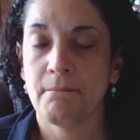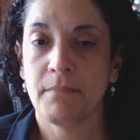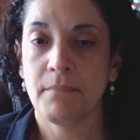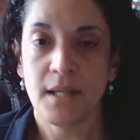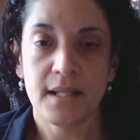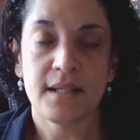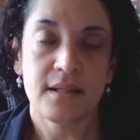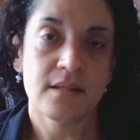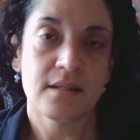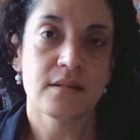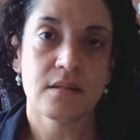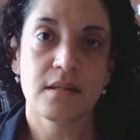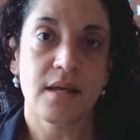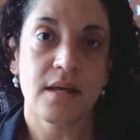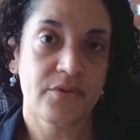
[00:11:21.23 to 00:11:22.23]
But it is
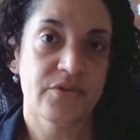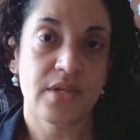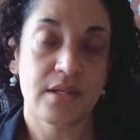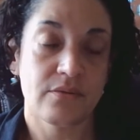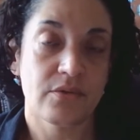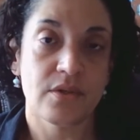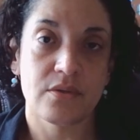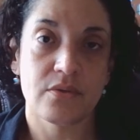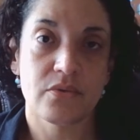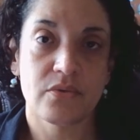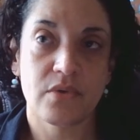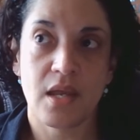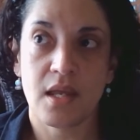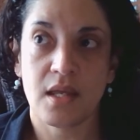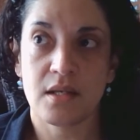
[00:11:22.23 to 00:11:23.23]
a death sentence,
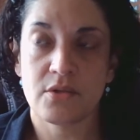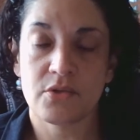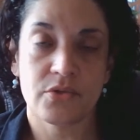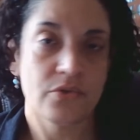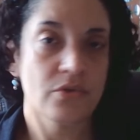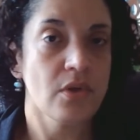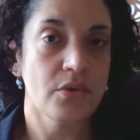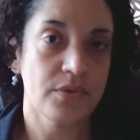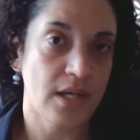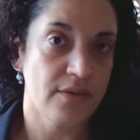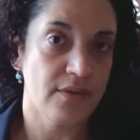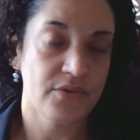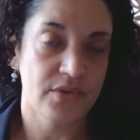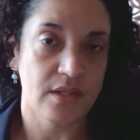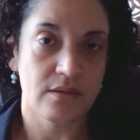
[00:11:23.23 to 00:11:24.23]
and it's a slow
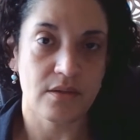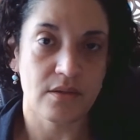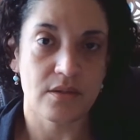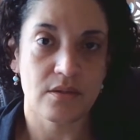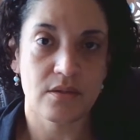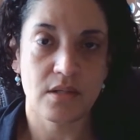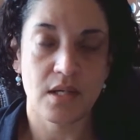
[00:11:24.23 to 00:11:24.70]
death sentence.